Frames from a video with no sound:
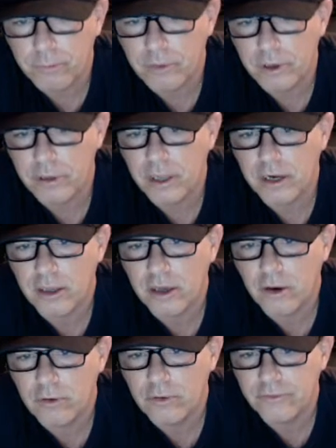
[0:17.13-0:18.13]
But a lot of
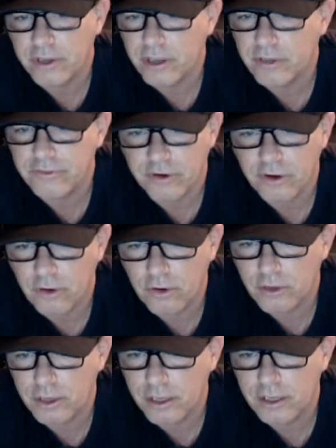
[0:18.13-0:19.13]
callers, I guess, are
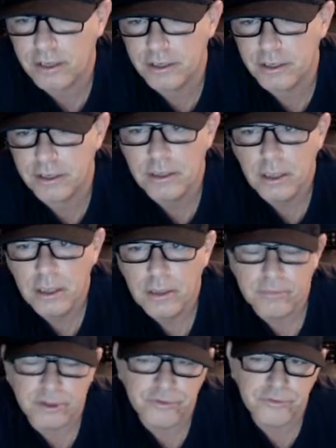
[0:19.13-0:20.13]
calling in, and
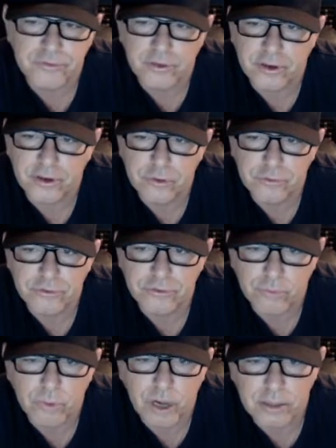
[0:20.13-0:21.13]
places like
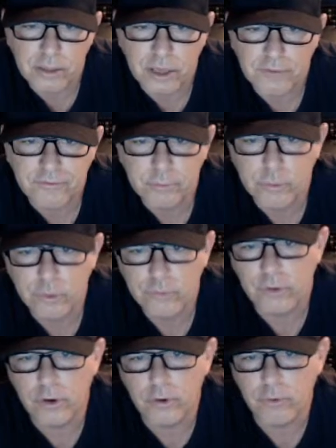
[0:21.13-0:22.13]
nuisance wildlife
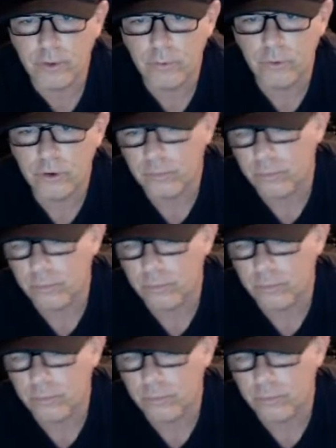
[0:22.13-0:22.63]
removal, it will